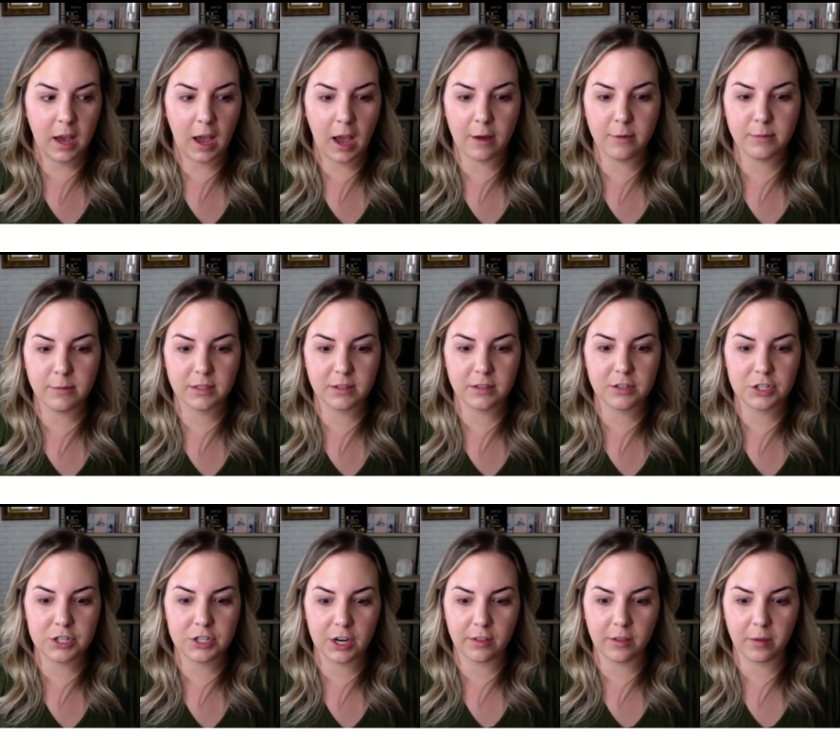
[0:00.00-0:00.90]
I was going to
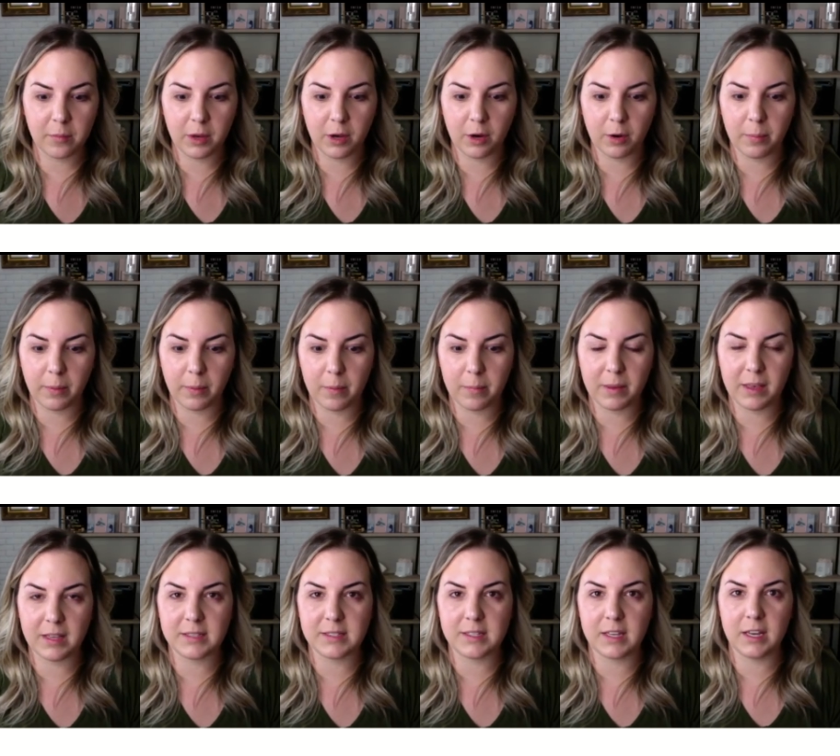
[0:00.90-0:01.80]
share them here, but
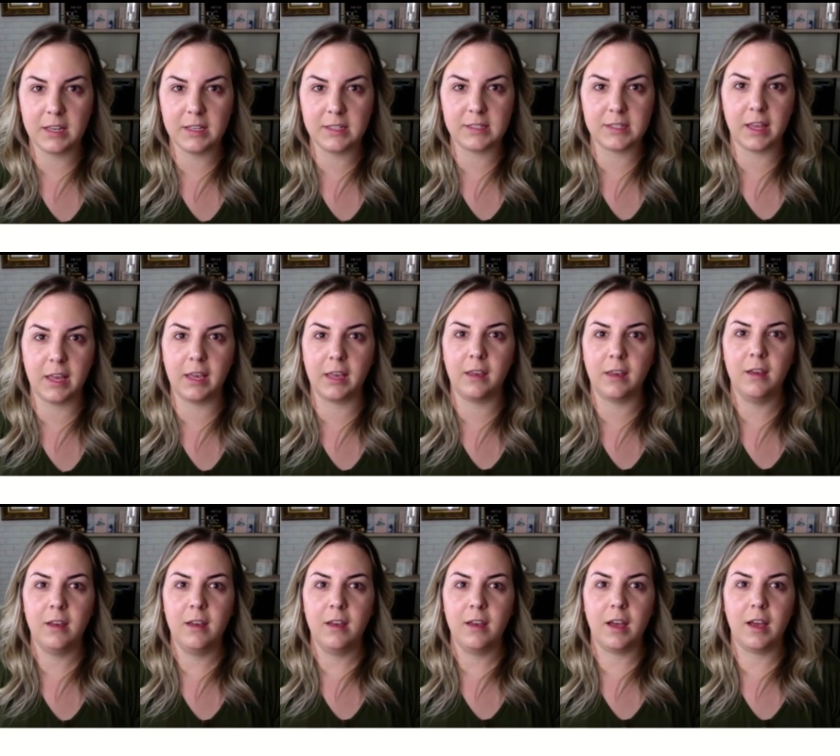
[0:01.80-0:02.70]
because that is like
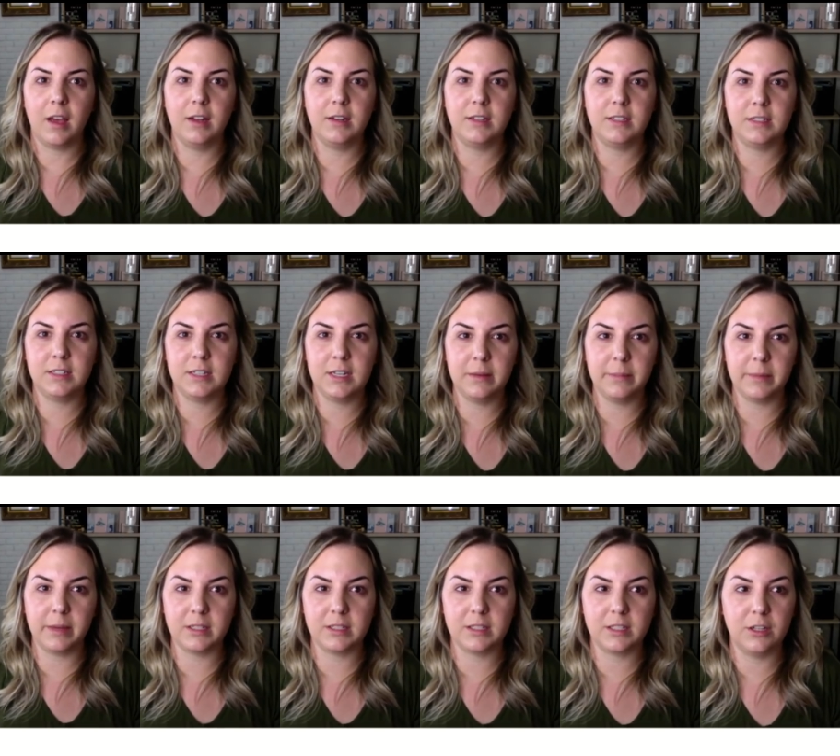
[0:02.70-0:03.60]
a team
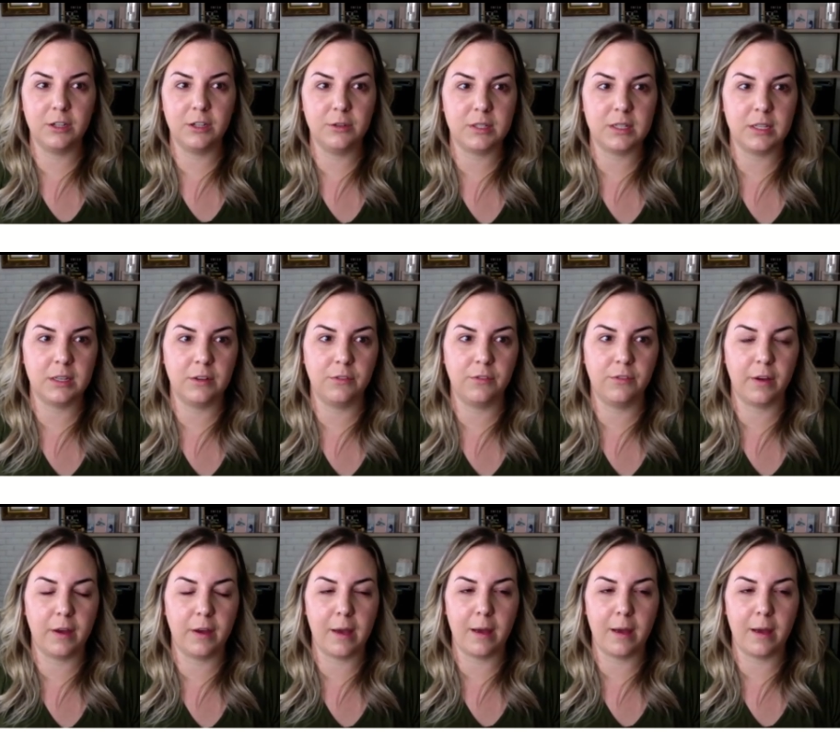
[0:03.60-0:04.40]
exclusive